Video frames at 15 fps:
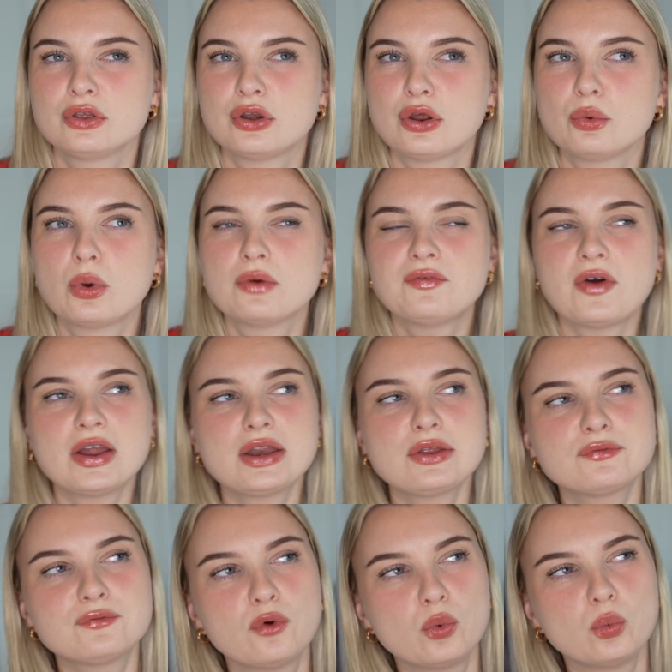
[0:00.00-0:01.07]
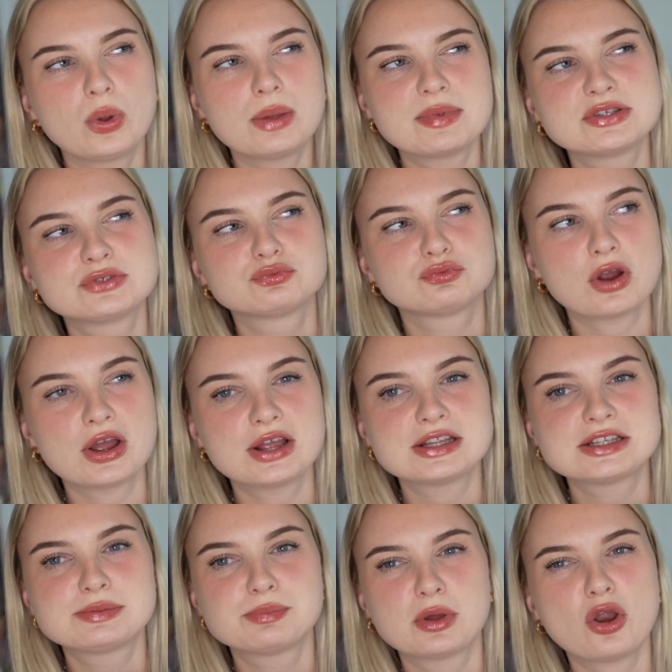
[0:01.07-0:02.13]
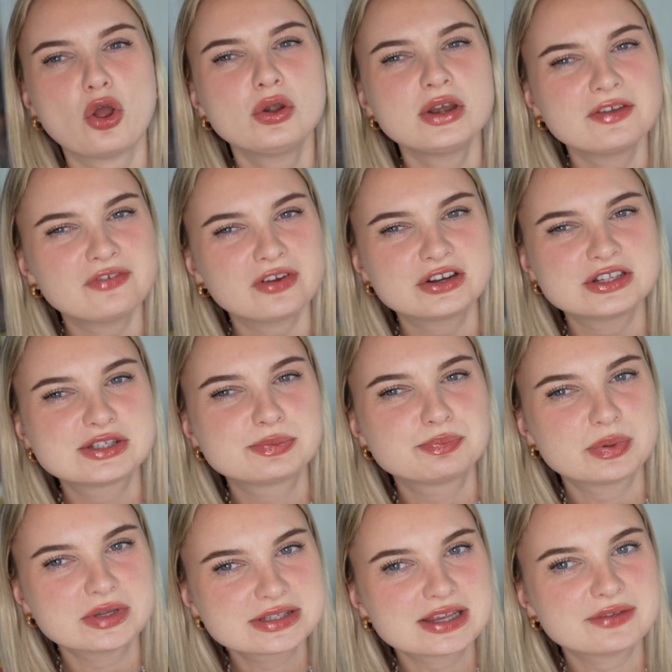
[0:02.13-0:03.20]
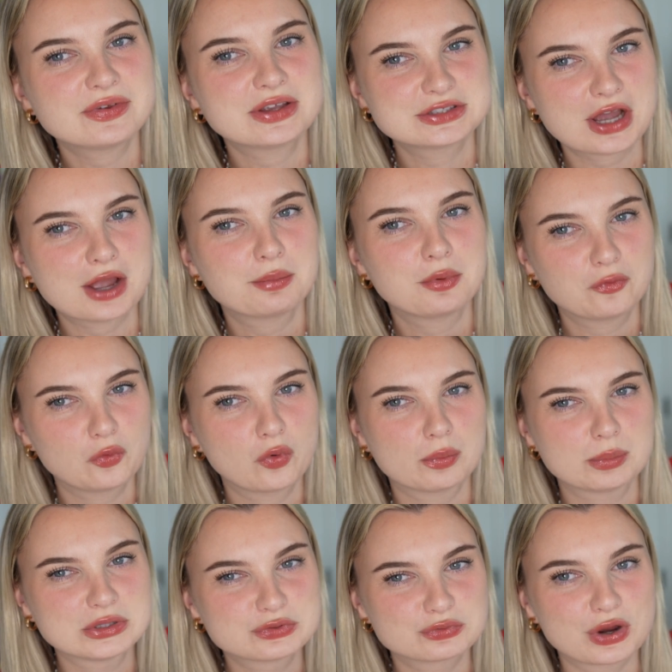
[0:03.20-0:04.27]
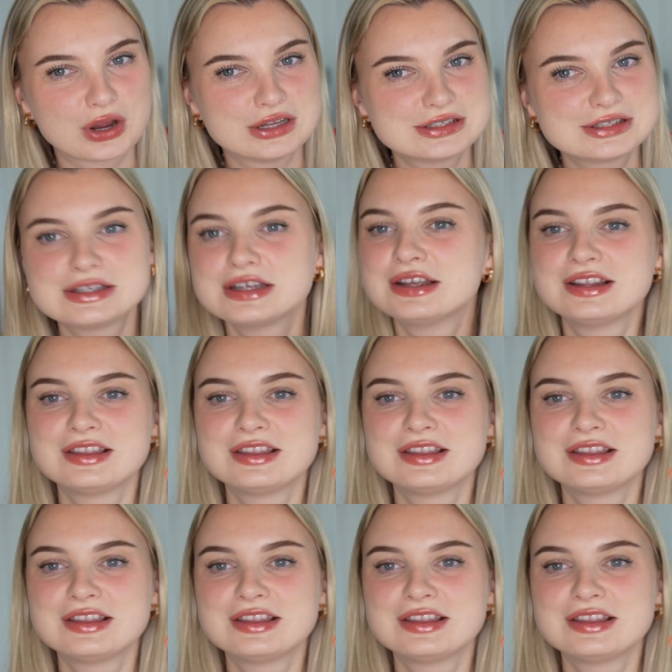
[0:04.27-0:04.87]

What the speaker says: You know, we're fighting for women's rights, but only a very specific type of women's rights.